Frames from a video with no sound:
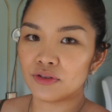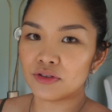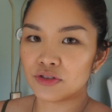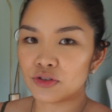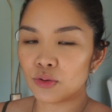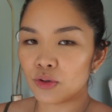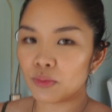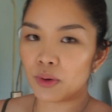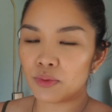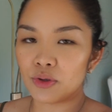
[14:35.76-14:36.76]
store
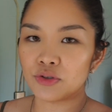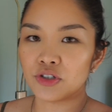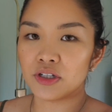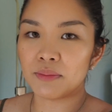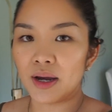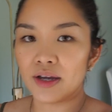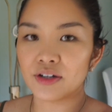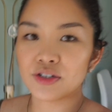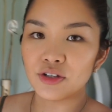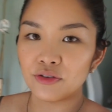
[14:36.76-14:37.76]
where we usually buy
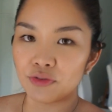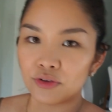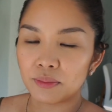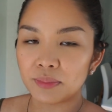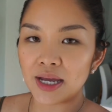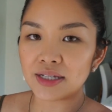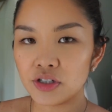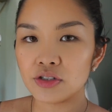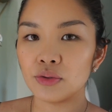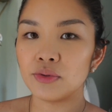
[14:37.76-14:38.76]
our stuff for the
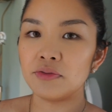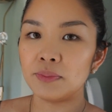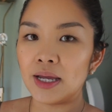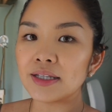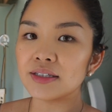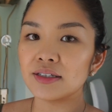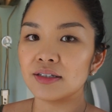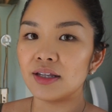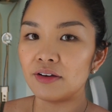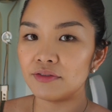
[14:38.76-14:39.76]
plant. So we've
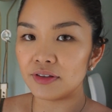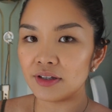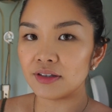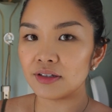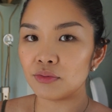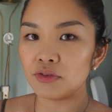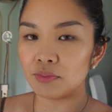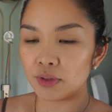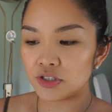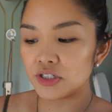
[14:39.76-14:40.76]
planted everything that we've
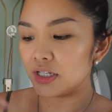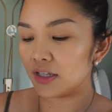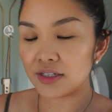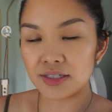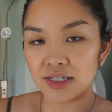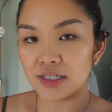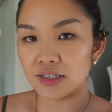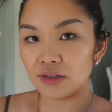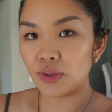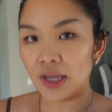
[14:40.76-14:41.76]
purchased, like the seeds that we